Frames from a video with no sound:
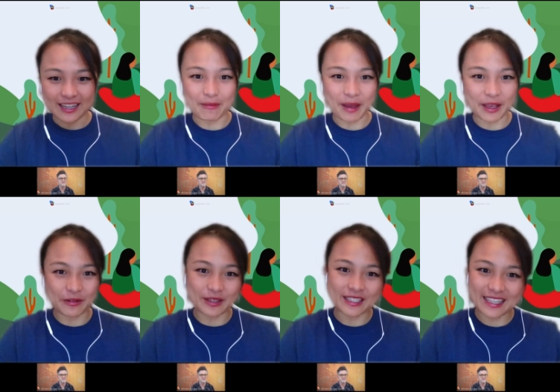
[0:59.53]
uh,
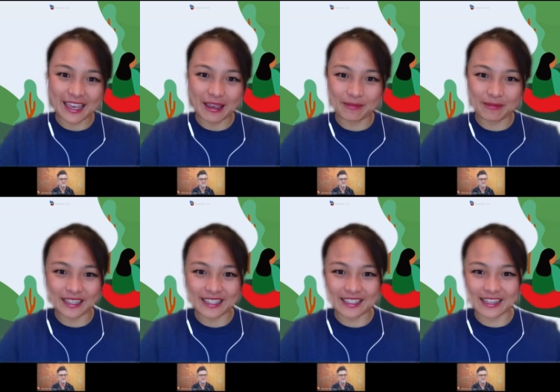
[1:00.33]
Michael was saying,
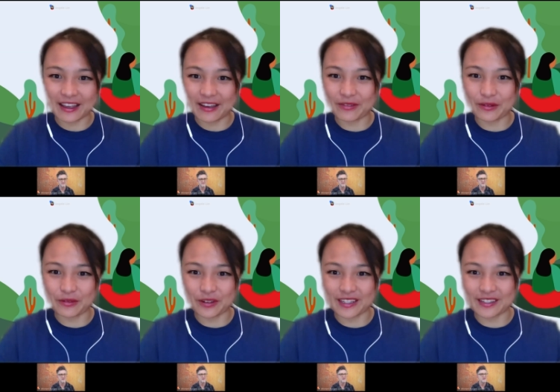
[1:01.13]
please uh, feel
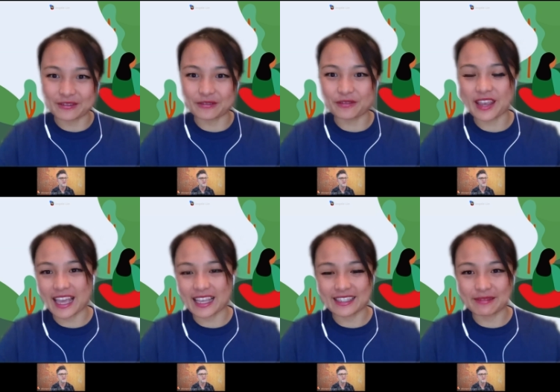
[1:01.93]
free to
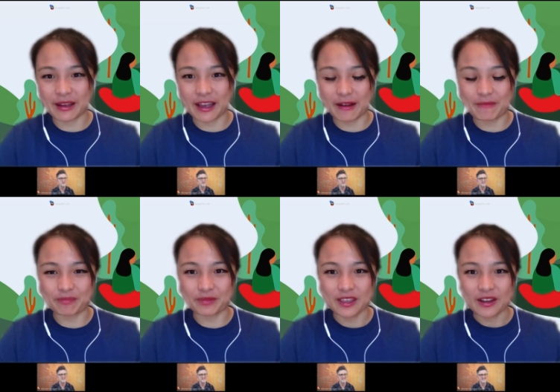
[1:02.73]
react
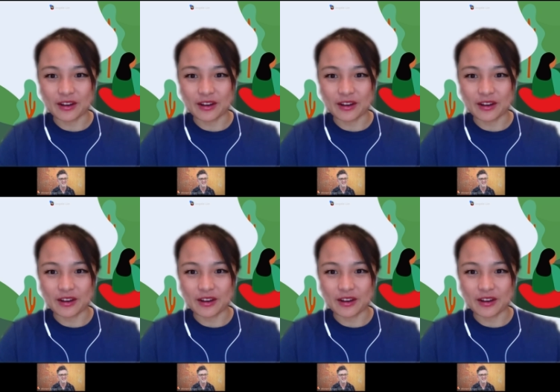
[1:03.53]
um,